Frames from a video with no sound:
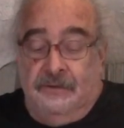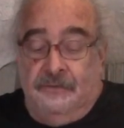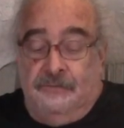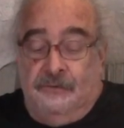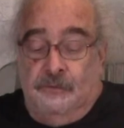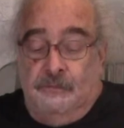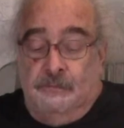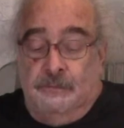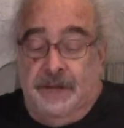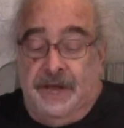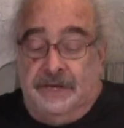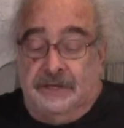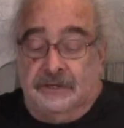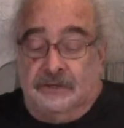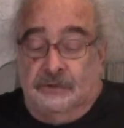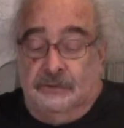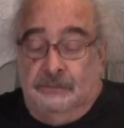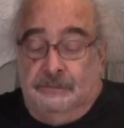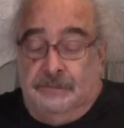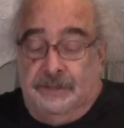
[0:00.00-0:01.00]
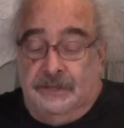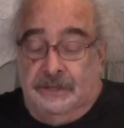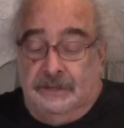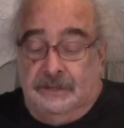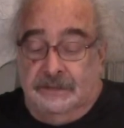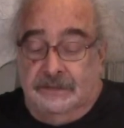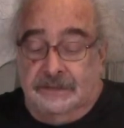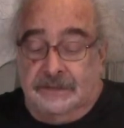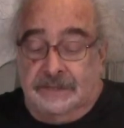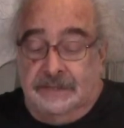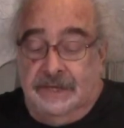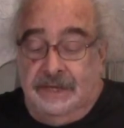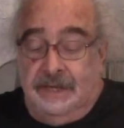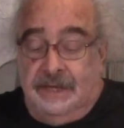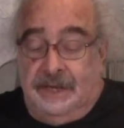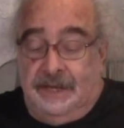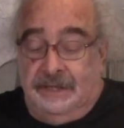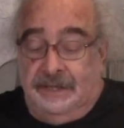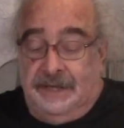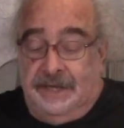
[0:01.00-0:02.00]
for medical bills
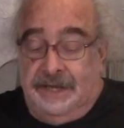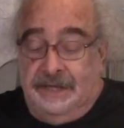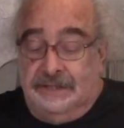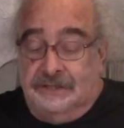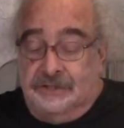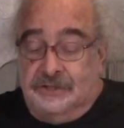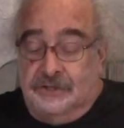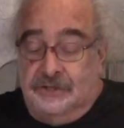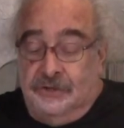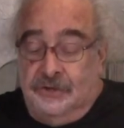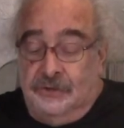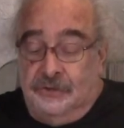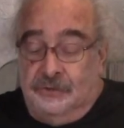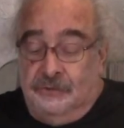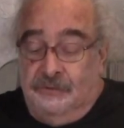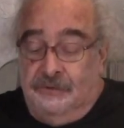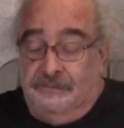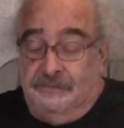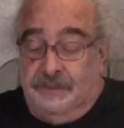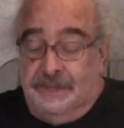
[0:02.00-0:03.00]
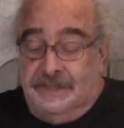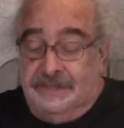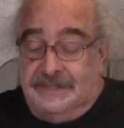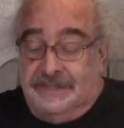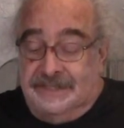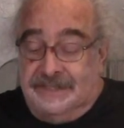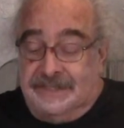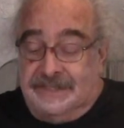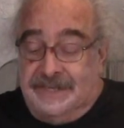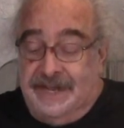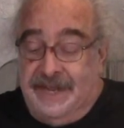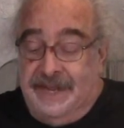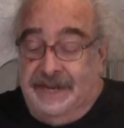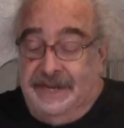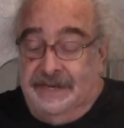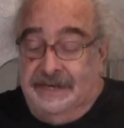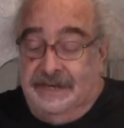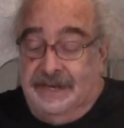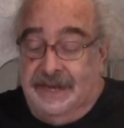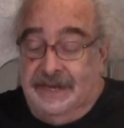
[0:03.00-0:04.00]
alleged to have been
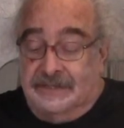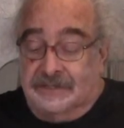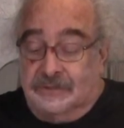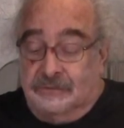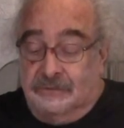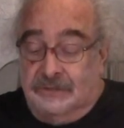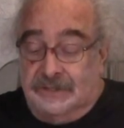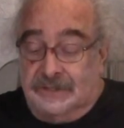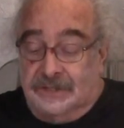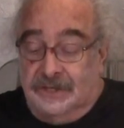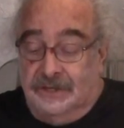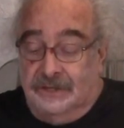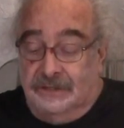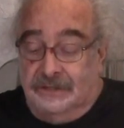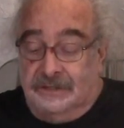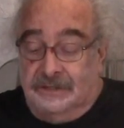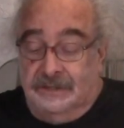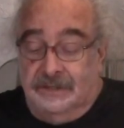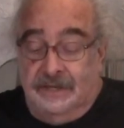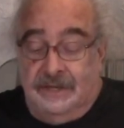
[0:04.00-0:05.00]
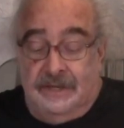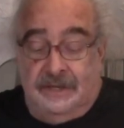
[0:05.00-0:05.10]
sustained as a result